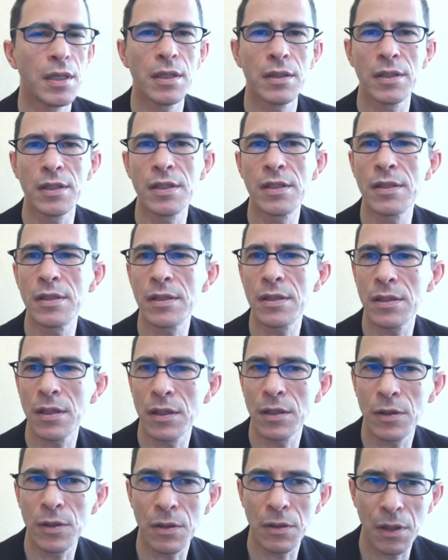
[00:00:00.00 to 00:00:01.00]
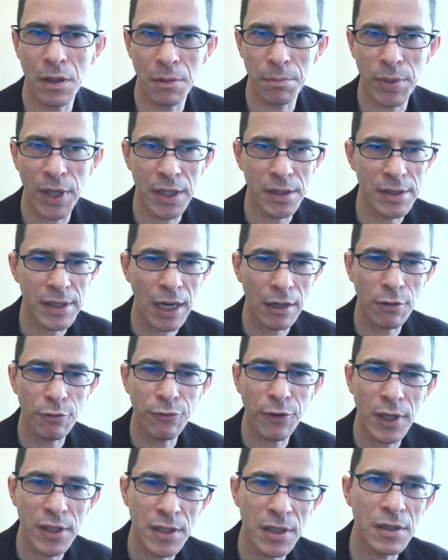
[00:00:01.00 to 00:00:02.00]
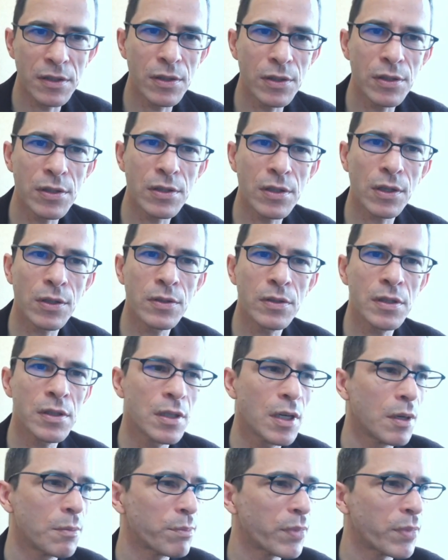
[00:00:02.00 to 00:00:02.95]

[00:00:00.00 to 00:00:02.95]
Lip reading: This is by sacrificing 2 stones,